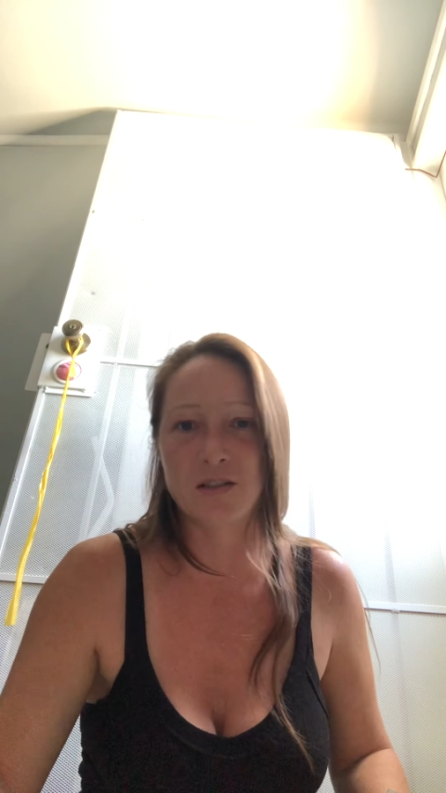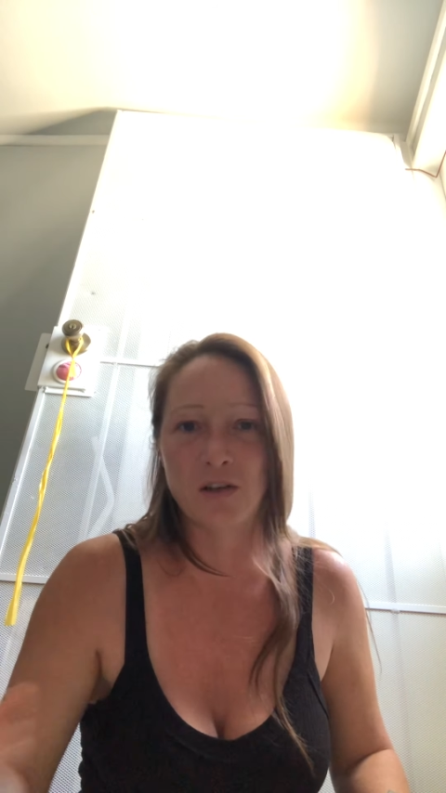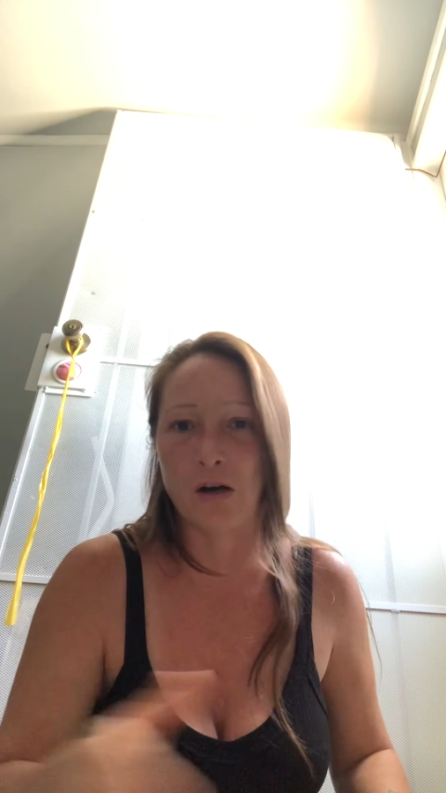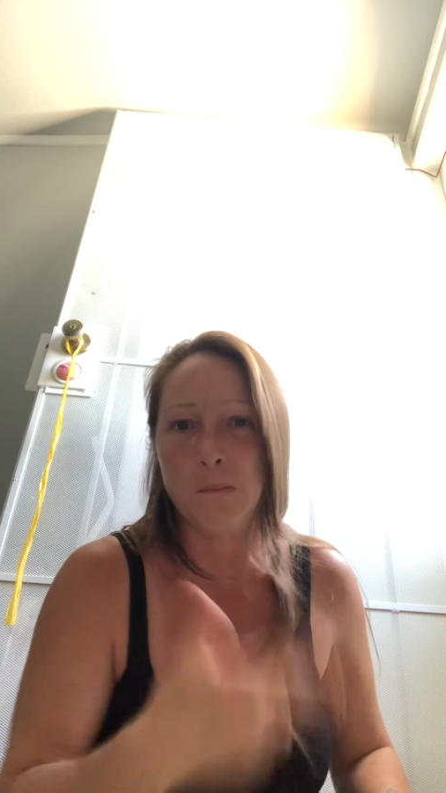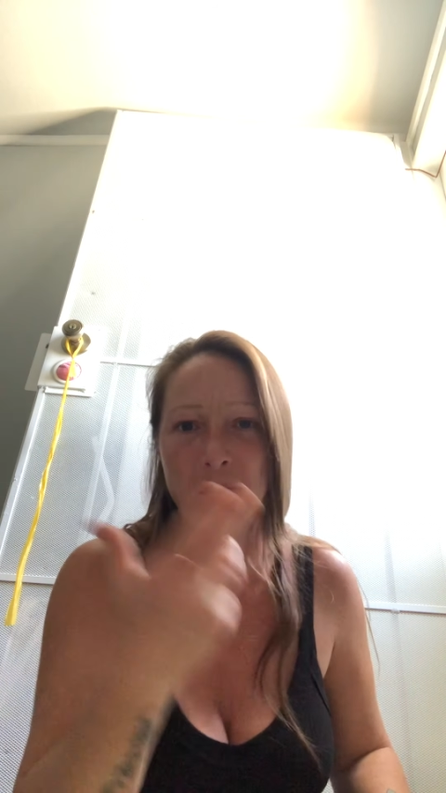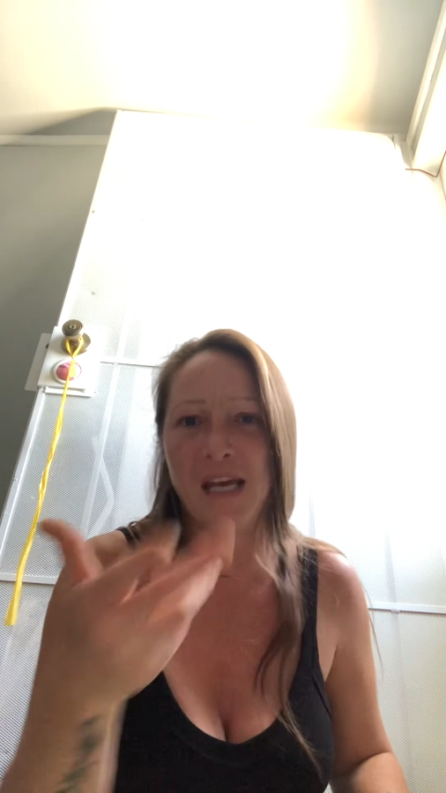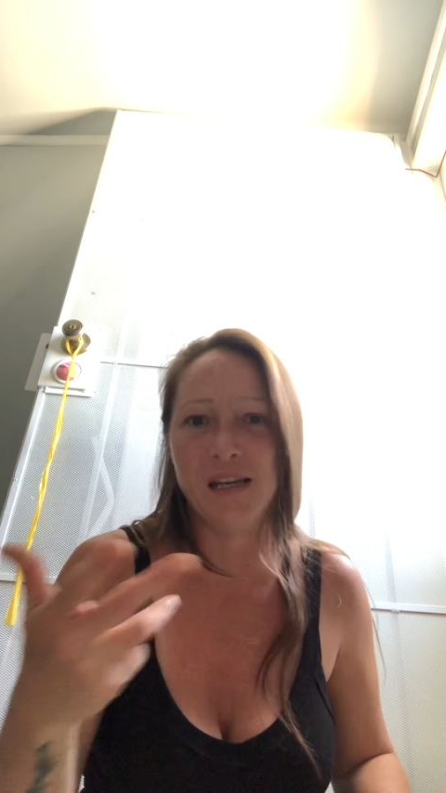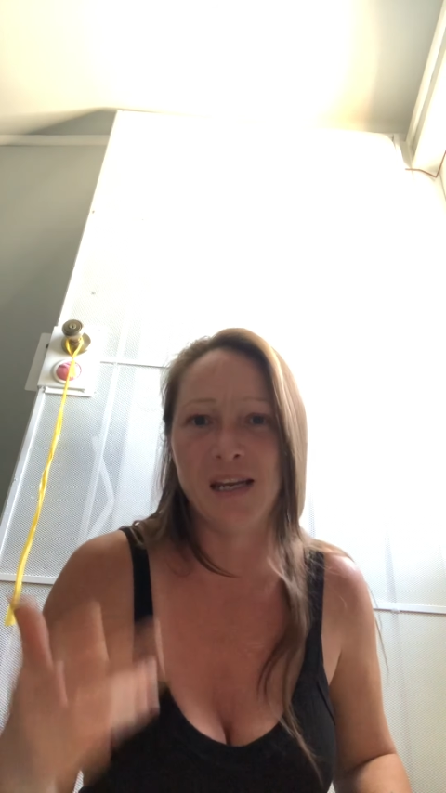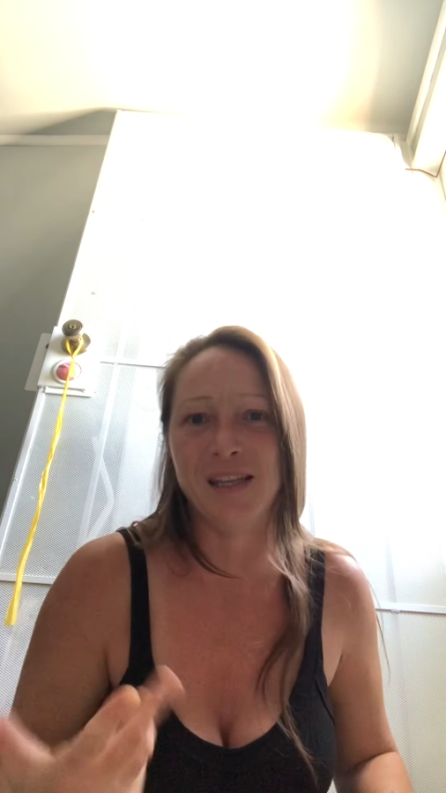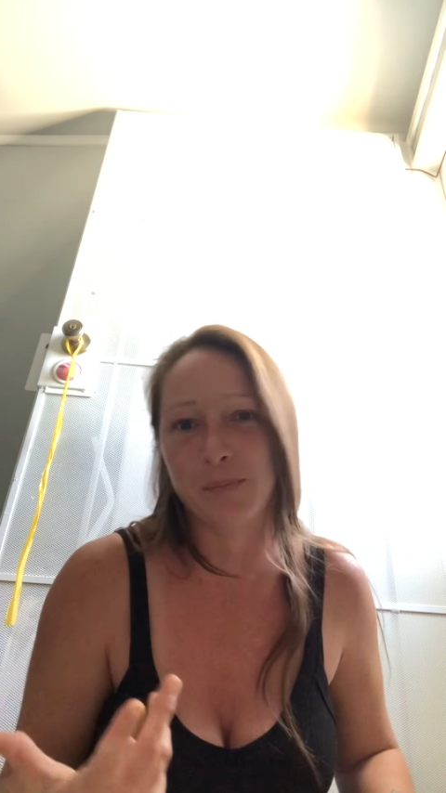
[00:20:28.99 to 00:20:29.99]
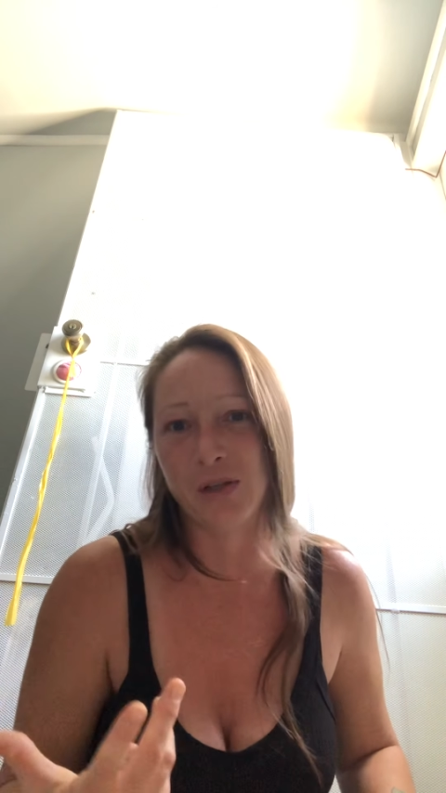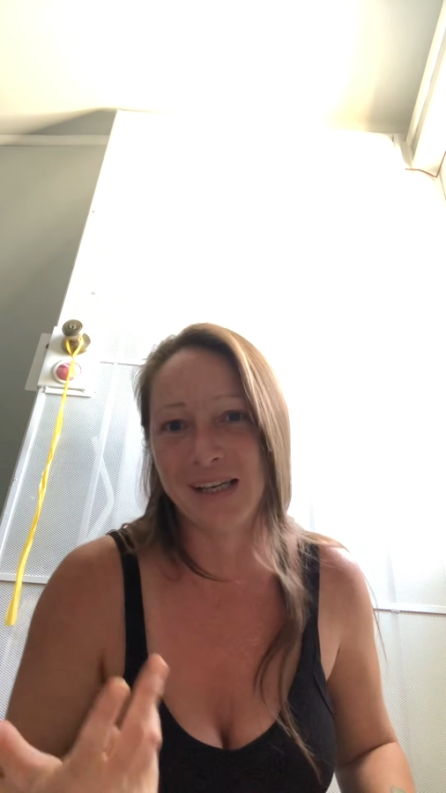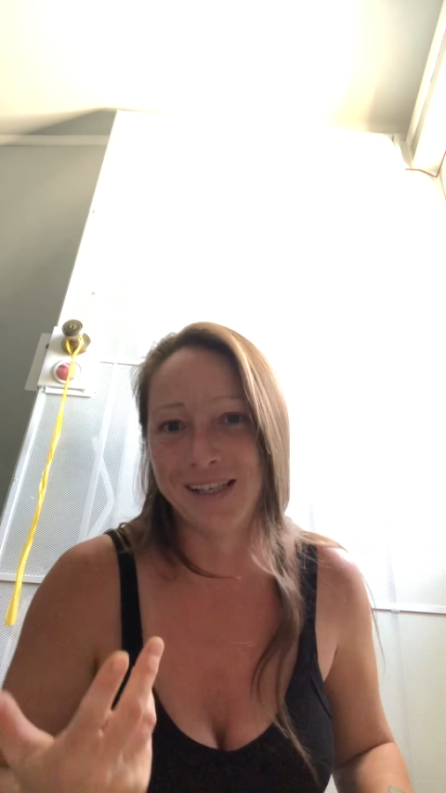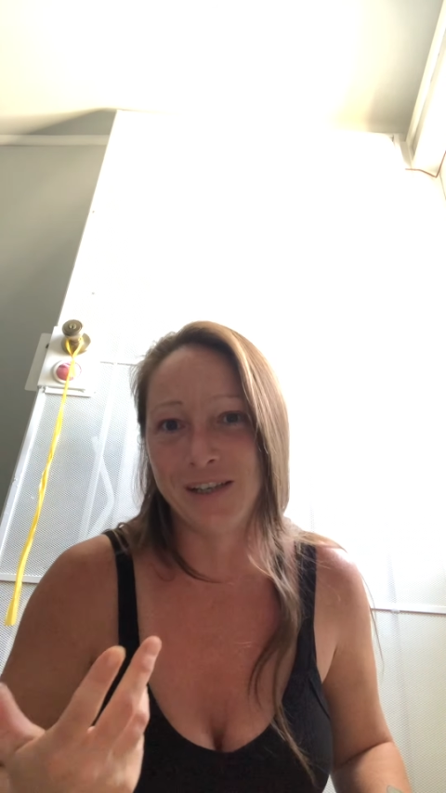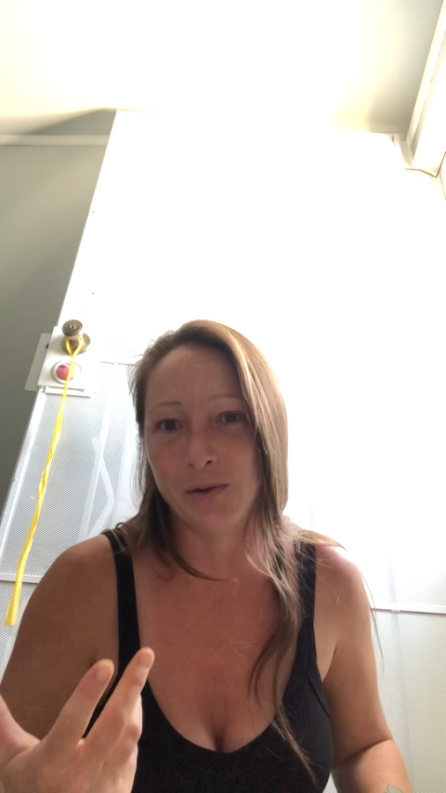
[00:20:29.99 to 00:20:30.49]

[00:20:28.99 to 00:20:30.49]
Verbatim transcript: There are men in the planet,